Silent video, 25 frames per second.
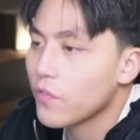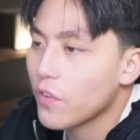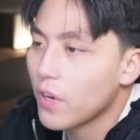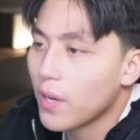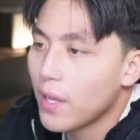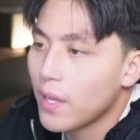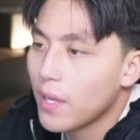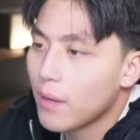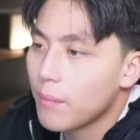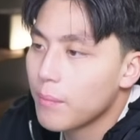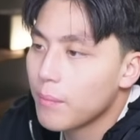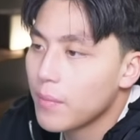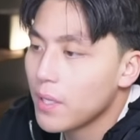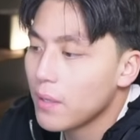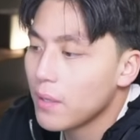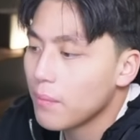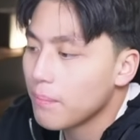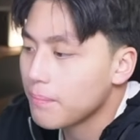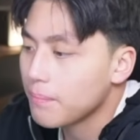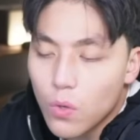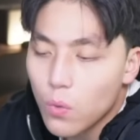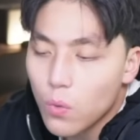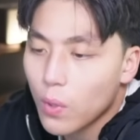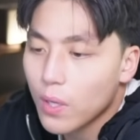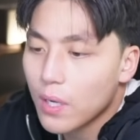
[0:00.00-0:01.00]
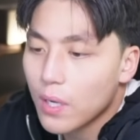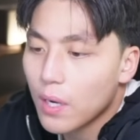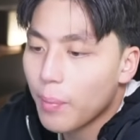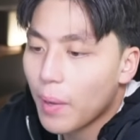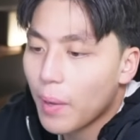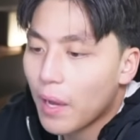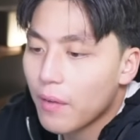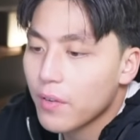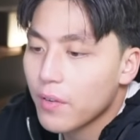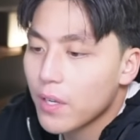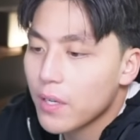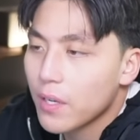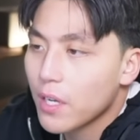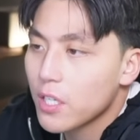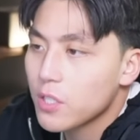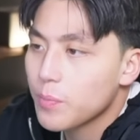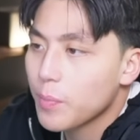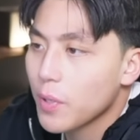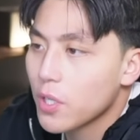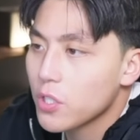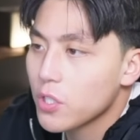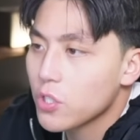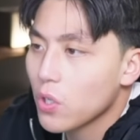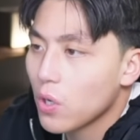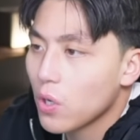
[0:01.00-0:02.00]
AMD, we end up having a nice
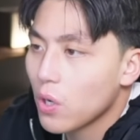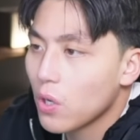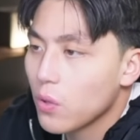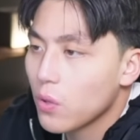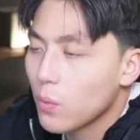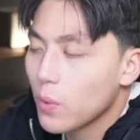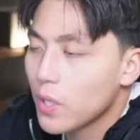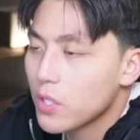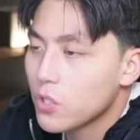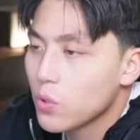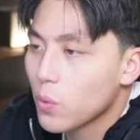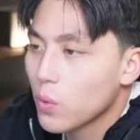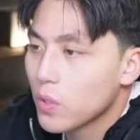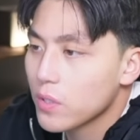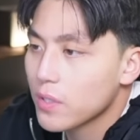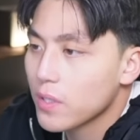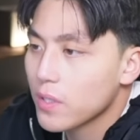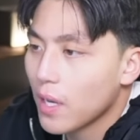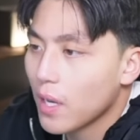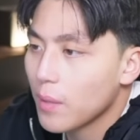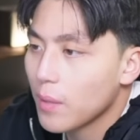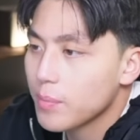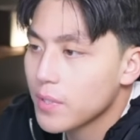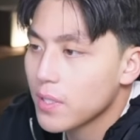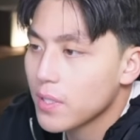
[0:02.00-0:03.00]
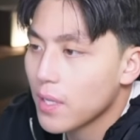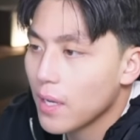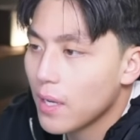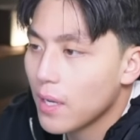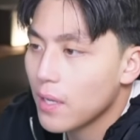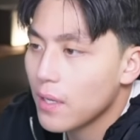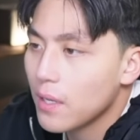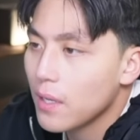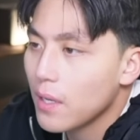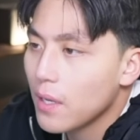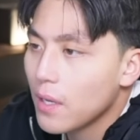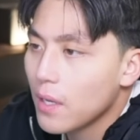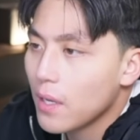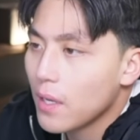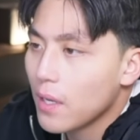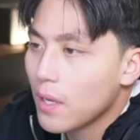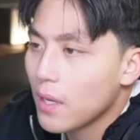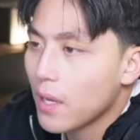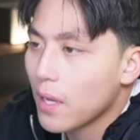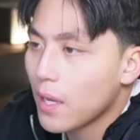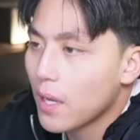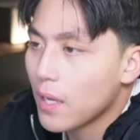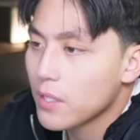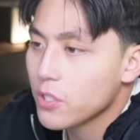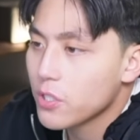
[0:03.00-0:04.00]
push all the way towards the upside
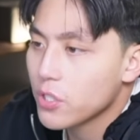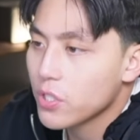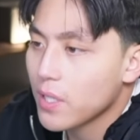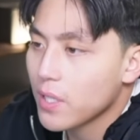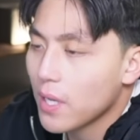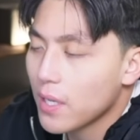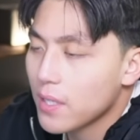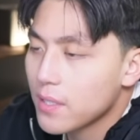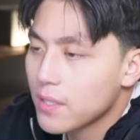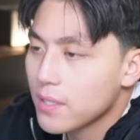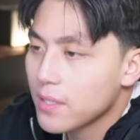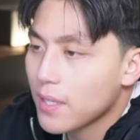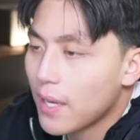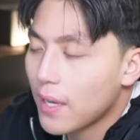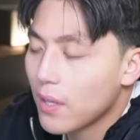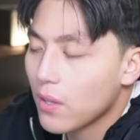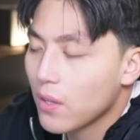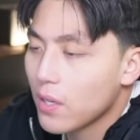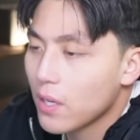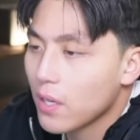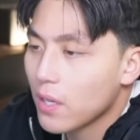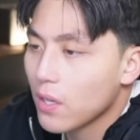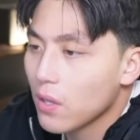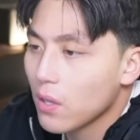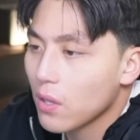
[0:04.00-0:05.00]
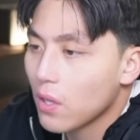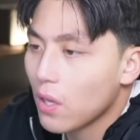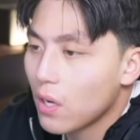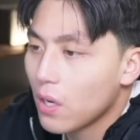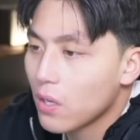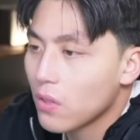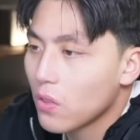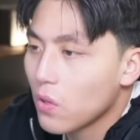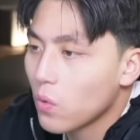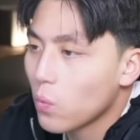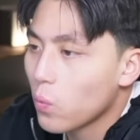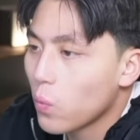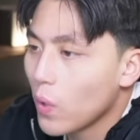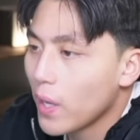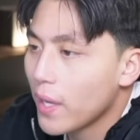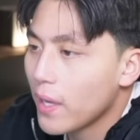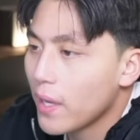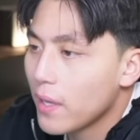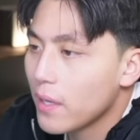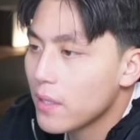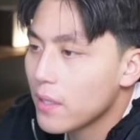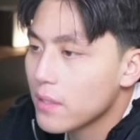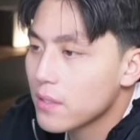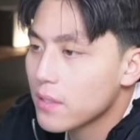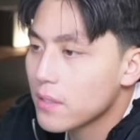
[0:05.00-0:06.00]
and just kind of scaling along the
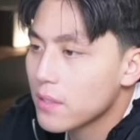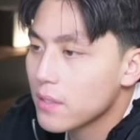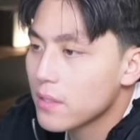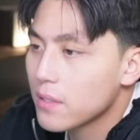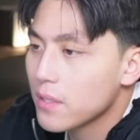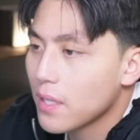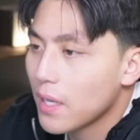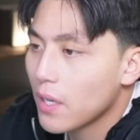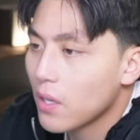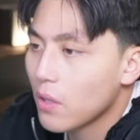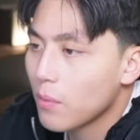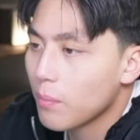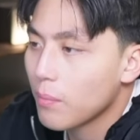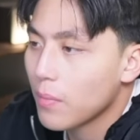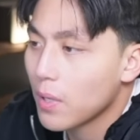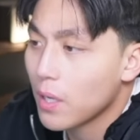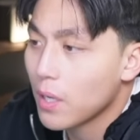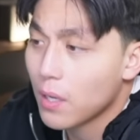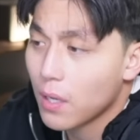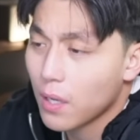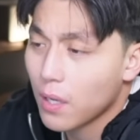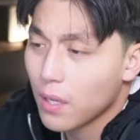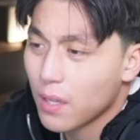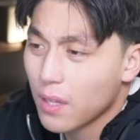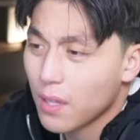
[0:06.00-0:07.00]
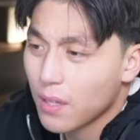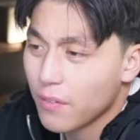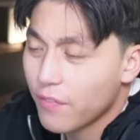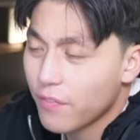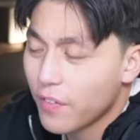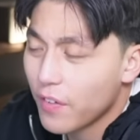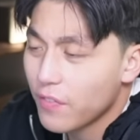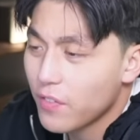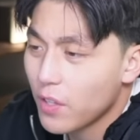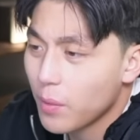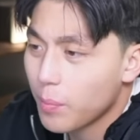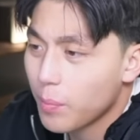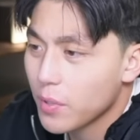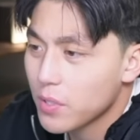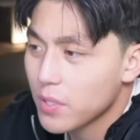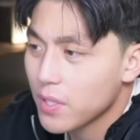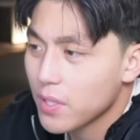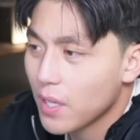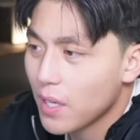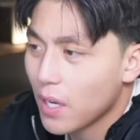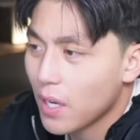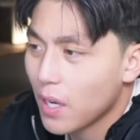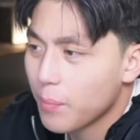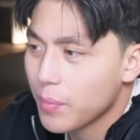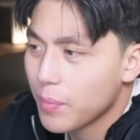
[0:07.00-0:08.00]
ways, scaled like
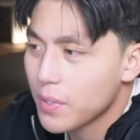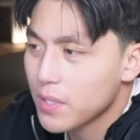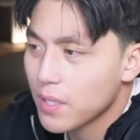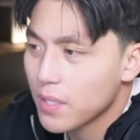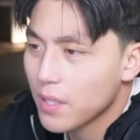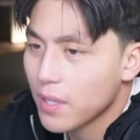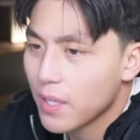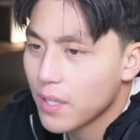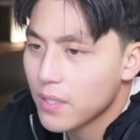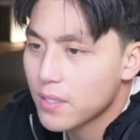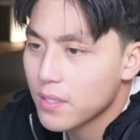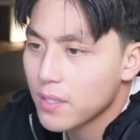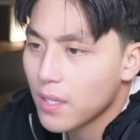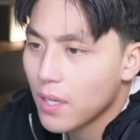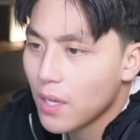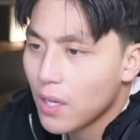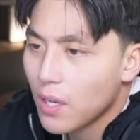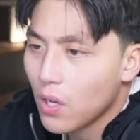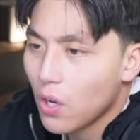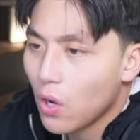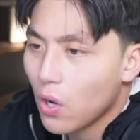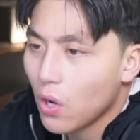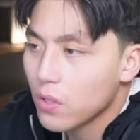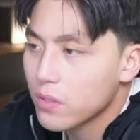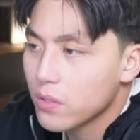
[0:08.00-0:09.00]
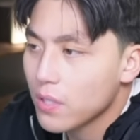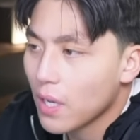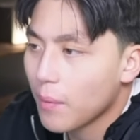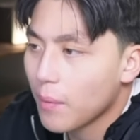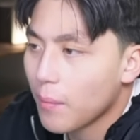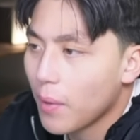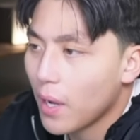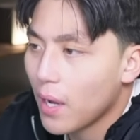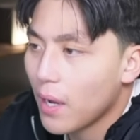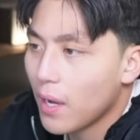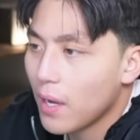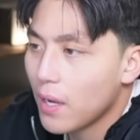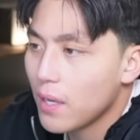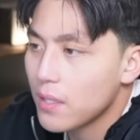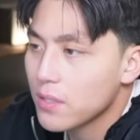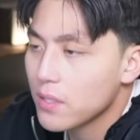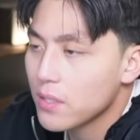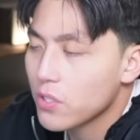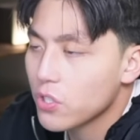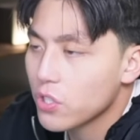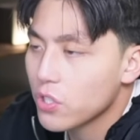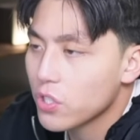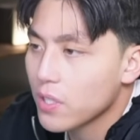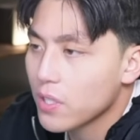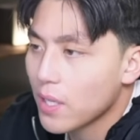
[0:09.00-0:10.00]
50% up into this all-time highs
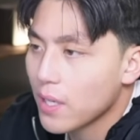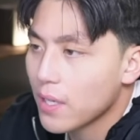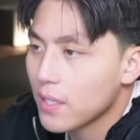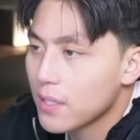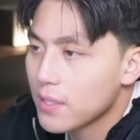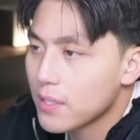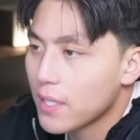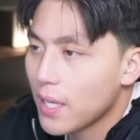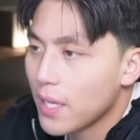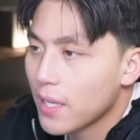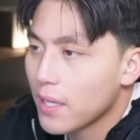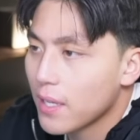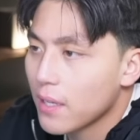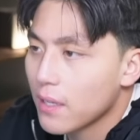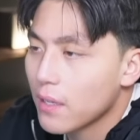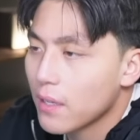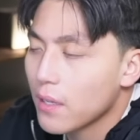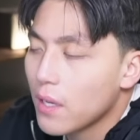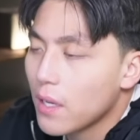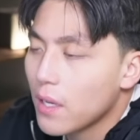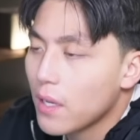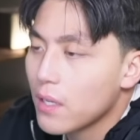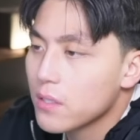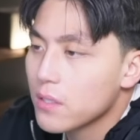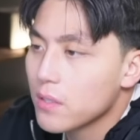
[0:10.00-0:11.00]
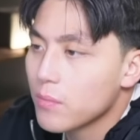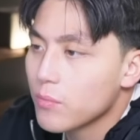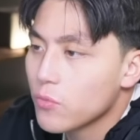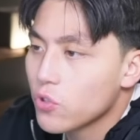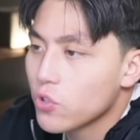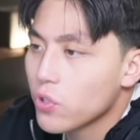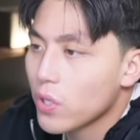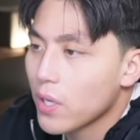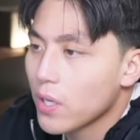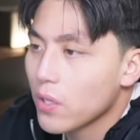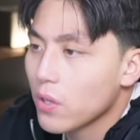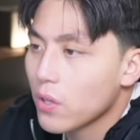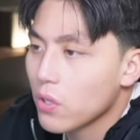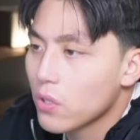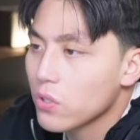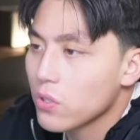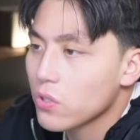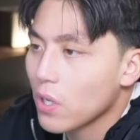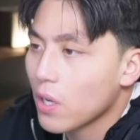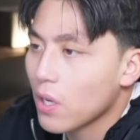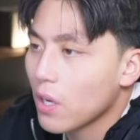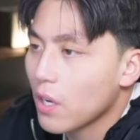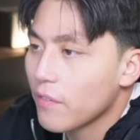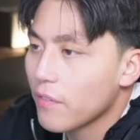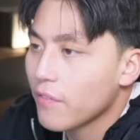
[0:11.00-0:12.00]
and just kind of taking some
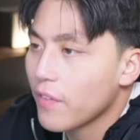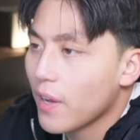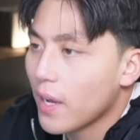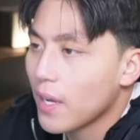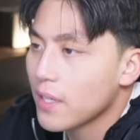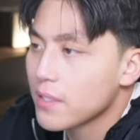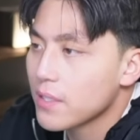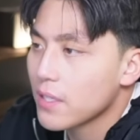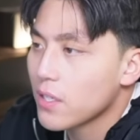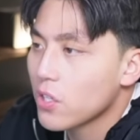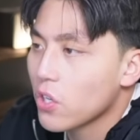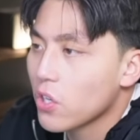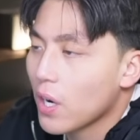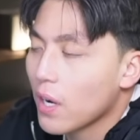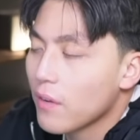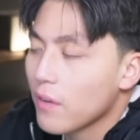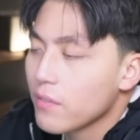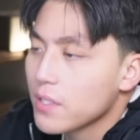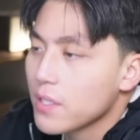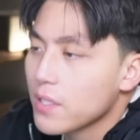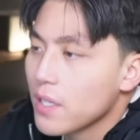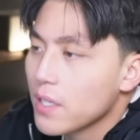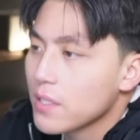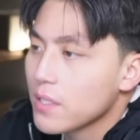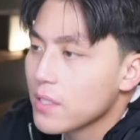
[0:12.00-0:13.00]
trailers off as it gravitates